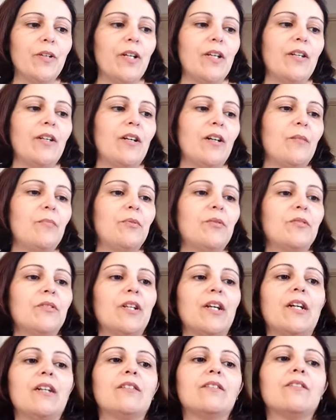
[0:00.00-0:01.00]
And I pulled
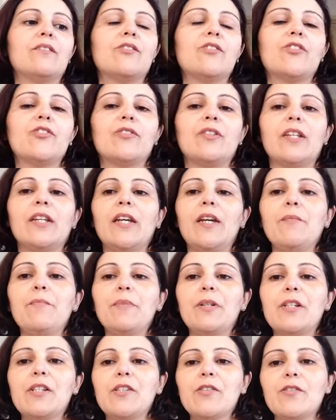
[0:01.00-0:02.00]
out Juliet
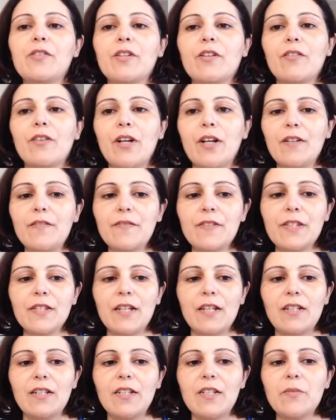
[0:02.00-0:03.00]
by Tilton Crafts,
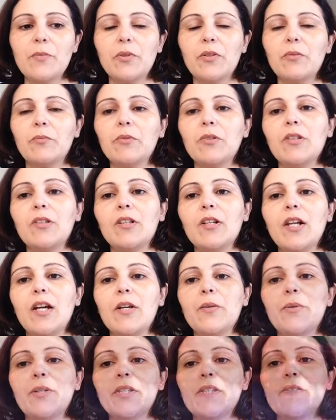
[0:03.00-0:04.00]
and here's what it will look like when it's